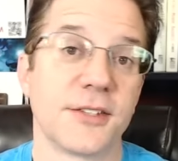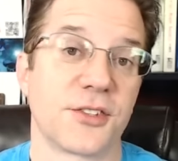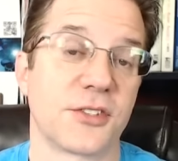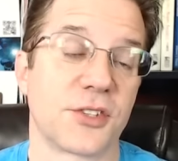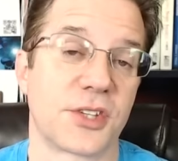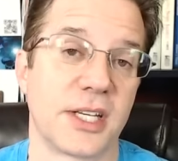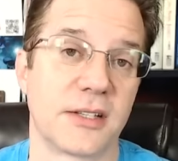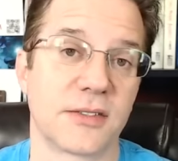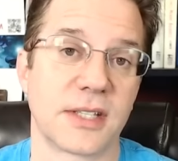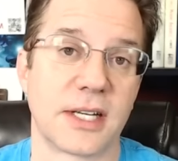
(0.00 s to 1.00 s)
So these are
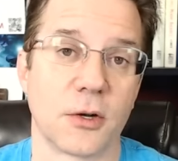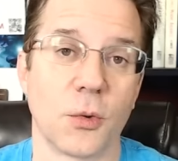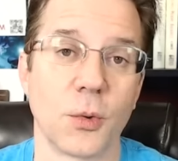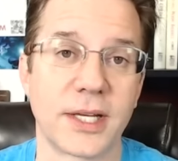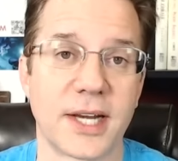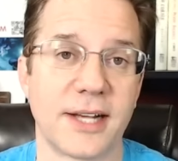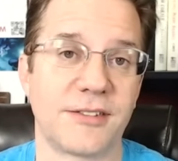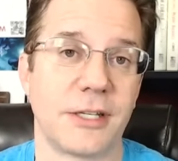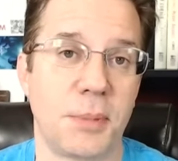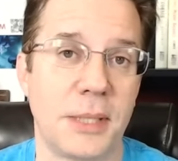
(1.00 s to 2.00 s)
things that only an
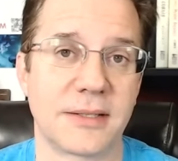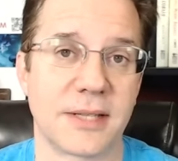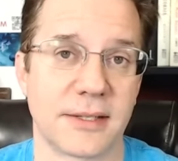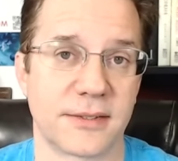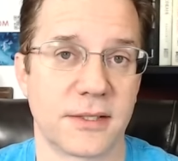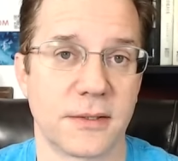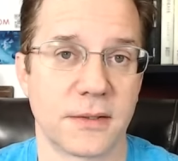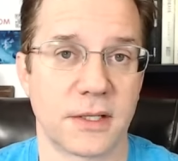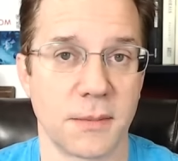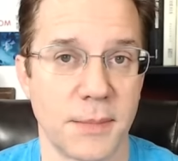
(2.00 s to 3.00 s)
ICP test
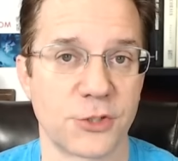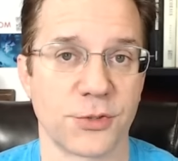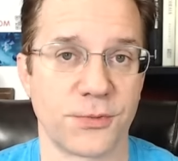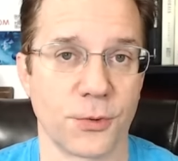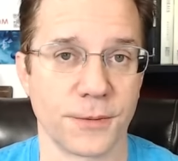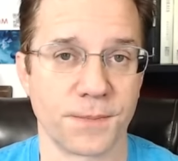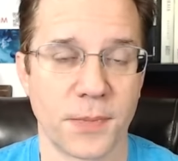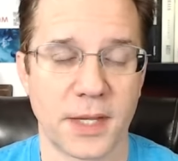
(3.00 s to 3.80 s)
can measure for.